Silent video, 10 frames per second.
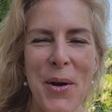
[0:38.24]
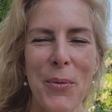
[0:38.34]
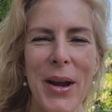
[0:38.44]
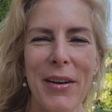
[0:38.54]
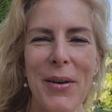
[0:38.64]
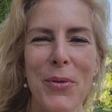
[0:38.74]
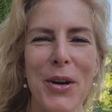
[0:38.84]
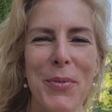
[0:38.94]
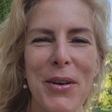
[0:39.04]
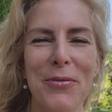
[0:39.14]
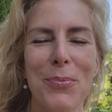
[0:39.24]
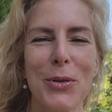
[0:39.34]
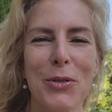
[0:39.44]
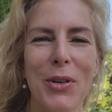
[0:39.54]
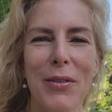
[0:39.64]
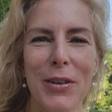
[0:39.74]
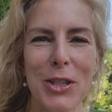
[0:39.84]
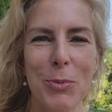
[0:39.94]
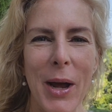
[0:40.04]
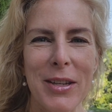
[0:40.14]
we are at one of my most
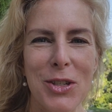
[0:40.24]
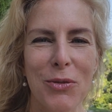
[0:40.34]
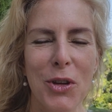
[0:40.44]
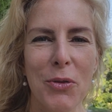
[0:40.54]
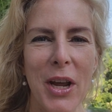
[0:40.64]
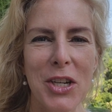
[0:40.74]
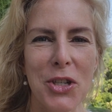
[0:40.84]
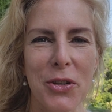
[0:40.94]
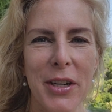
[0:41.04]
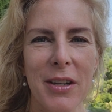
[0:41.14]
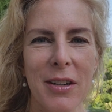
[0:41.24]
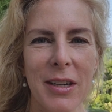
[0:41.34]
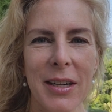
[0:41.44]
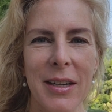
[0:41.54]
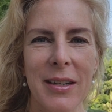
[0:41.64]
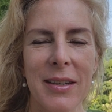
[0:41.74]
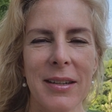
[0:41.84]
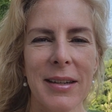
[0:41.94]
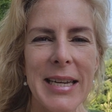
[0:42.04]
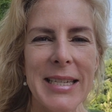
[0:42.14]
favorite spots to view nature here in
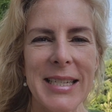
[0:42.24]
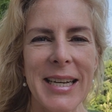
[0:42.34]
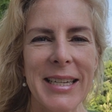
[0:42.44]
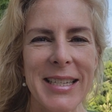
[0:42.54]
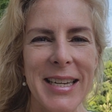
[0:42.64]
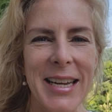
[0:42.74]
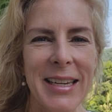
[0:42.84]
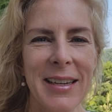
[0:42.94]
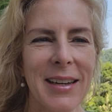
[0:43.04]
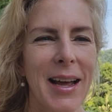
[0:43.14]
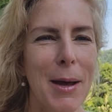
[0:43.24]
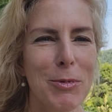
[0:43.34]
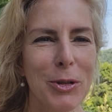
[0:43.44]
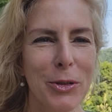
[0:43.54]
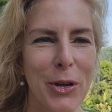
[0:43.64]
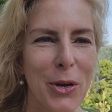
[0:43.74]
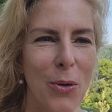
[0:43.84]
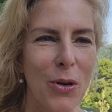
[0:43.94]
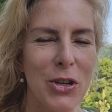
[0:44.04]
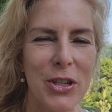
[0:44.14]
East Tennessee. Absolutely
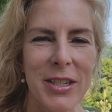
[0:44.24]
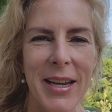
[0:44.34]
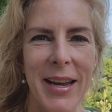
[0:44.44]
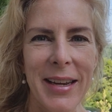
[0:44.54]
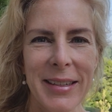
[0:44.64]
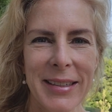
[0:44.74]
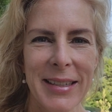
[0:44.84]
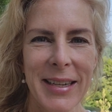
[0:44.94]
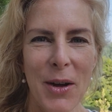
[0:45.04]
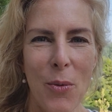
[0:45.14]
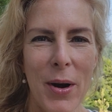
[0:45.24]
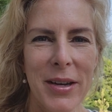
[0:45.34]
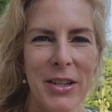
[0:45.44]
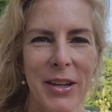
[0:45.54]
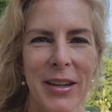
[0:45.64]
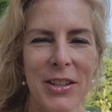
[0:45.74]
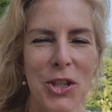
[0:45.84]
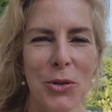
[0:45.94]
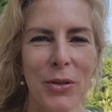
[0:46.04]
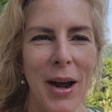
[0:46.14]
gorgeous day wanted to get
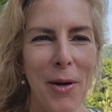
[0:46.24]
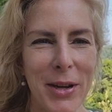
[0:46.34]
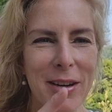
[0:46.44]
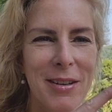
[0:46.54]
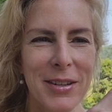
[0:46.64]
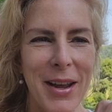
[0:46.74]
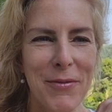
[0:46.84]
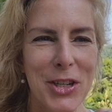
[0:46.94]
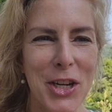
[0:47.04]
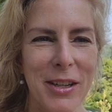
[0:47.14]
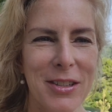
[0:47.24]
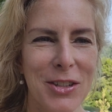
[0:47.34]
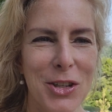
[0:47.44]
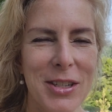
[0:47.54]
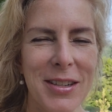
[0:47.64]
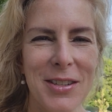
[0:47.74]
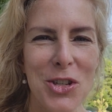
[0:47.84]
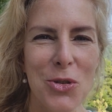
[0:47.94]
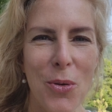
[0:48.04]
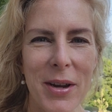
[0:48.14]
you out here to have a chance to just
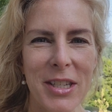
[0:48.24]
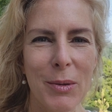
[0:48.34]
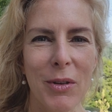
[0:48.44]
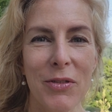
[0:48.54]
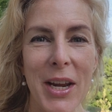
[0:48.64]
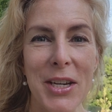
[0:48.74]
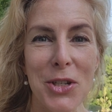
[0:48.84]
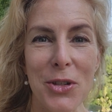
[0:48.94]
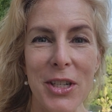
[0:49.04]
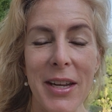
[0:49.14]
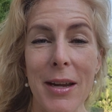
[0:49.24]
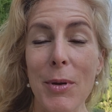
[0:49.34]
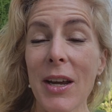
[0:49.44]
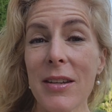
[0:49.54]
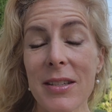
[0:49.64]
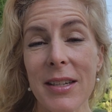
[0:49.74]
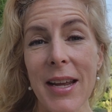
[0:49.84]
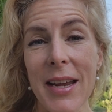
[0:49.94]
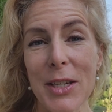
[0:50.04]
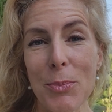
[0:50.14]
enjoy some of nature today because
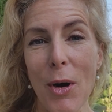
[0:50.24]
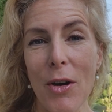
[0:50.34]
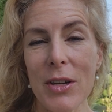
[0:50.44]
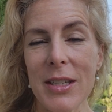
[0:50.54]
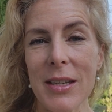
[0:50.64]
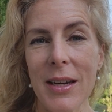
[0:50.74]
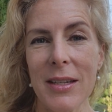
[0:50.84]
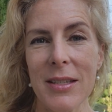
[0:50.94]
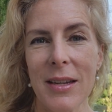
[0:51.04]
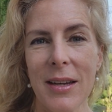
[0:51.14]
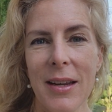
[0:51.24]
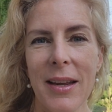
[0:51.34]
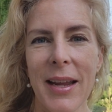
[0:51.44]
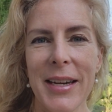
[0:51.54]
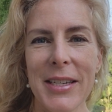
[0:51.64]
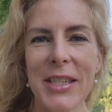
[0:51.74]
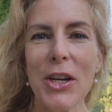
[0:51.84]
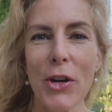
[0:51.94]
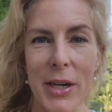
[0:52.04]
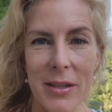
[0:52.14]
today is part six in a
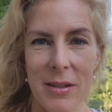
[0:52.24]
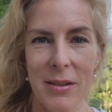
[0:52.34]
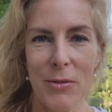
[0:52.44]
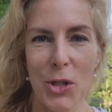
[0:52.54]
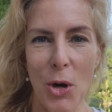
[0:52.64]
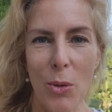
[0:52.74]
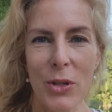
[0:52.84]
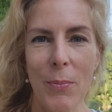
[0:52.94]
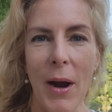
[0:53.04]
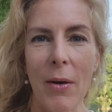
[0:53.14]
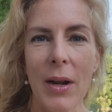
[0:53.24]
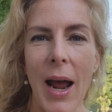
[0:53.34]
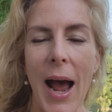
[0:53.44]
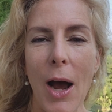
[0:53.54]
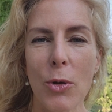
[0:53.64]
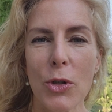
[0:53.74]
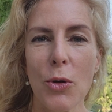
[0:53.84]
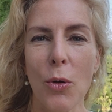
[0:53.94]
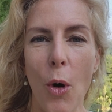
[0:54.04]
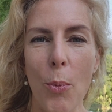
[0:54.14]
series of shows about how to
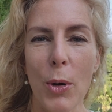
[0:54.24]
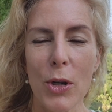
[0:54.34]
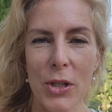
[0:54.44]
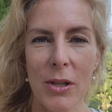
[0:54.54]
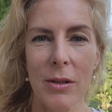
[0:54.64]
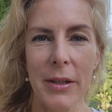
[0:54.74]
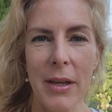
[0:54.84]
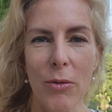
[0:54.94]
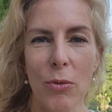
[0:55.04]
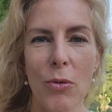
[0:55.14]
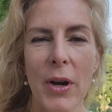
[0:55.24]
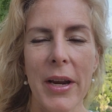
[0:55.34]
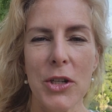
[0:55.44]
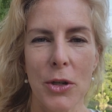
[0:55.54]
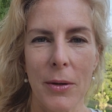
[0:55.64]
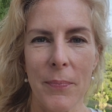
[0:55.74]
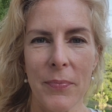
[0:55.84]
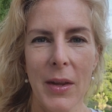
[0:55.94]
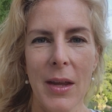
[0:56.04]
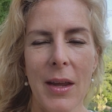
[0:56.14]
grow personally through nature
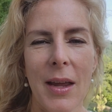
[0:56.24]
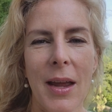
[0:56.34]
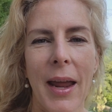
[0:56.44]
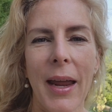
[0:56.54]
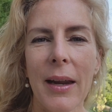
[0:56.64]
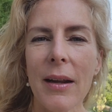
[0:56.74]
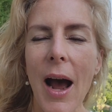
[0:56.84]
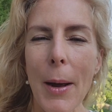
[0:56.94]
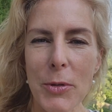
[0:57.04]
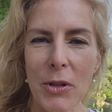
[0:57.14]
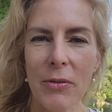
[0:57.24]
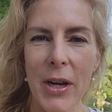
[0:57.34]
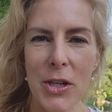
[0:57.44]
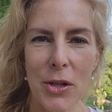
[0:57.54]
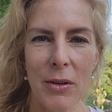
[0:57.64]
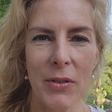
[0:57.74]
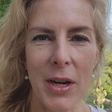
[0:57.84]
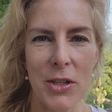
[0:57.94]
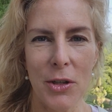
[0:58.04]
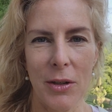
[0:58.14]
and observation of
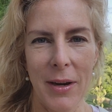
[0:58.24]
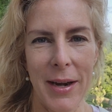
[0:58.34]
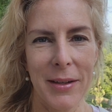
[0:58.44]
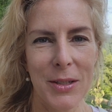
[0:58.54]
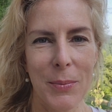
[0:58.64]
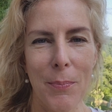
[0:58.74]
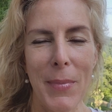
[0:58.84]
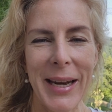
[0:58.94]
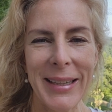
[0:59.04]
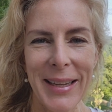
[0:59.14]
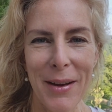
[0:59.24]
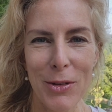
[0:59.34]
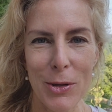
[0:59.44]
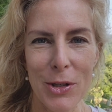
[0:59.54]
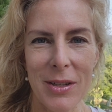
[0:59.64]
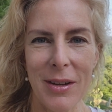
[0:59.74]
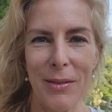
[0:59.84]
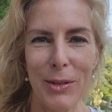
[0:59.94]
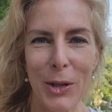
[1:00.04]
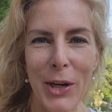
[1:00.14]
nature and its many levels
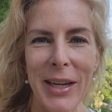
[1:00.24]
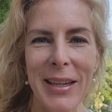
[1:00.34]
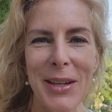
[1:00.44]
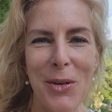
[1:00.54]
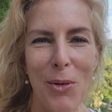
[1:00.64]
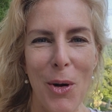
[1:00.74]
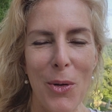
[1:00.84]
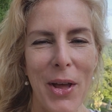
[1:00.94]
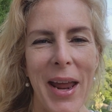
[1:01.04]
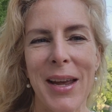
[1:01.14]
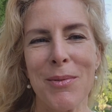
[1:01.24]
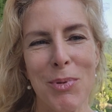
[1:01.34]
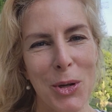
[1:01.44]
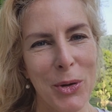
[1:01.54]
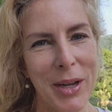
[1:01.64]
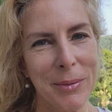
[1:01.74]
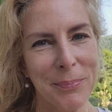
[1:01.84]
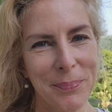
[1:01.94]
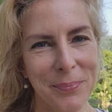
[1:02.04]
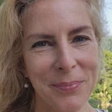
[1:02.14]
of learning, growth, and
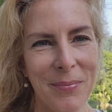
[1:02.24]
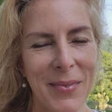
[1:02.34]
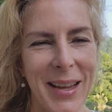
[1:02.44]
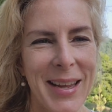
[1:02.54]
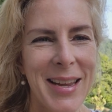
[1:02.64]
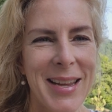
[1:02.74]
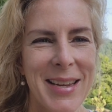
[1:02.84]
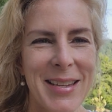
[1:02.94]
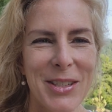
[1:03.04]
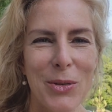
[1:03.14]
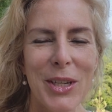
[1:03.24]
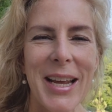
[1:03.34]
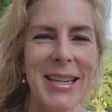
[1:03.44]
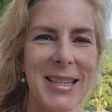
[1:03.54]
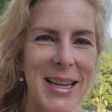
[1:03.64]
beauty. So today's